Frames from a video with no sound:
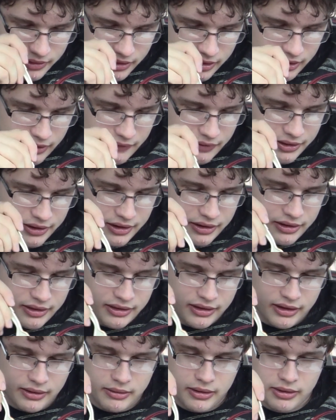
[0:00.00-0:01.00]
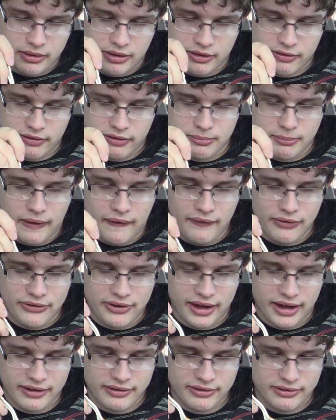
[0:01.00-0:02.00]
You know, the smell
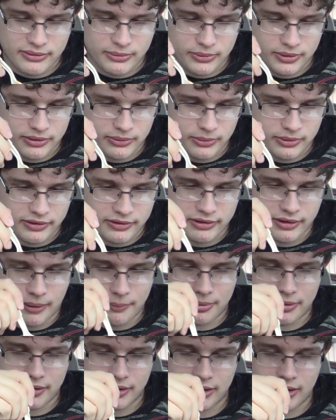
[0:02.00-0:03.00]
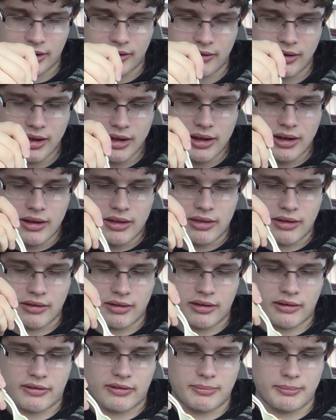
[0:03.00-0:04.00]
test was something. You know,
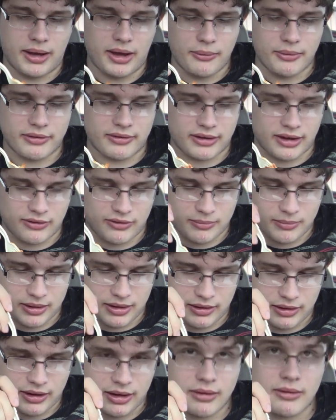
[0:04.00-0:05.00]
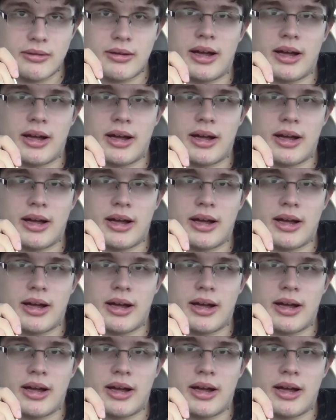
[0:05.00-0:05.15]
the smell was giving me a lot.